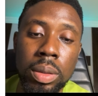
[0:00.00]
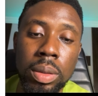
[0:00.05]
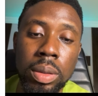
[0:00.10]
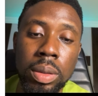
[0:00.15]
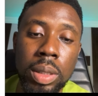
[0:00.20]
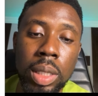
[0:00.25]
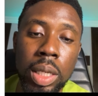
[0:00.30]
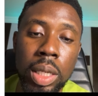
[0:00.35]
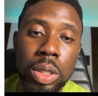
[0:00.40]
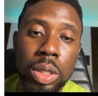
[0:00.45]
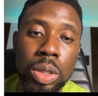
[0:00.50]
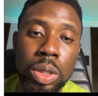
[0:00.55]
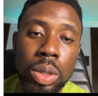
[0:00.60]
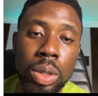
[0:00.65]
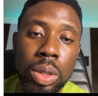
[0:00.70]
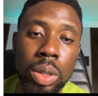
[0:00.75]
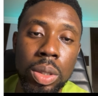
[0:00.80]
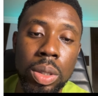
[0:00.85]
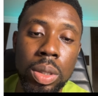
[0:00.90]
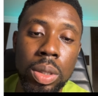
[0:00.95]

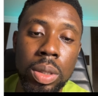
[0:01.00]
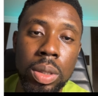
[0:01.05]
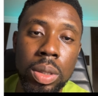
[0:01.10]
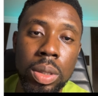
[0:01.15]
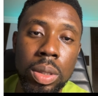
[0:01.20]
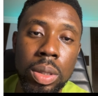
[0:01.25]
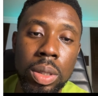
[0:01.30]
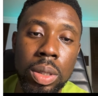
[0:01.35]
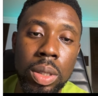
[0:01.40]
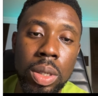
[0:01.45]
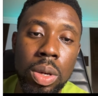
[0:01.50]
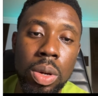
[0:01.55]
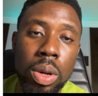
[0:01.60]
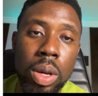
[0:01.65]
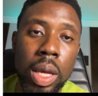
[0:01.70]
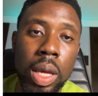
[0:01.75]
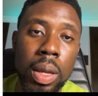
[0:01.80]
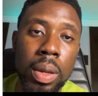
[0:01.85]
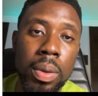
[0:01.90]
texture. Okay,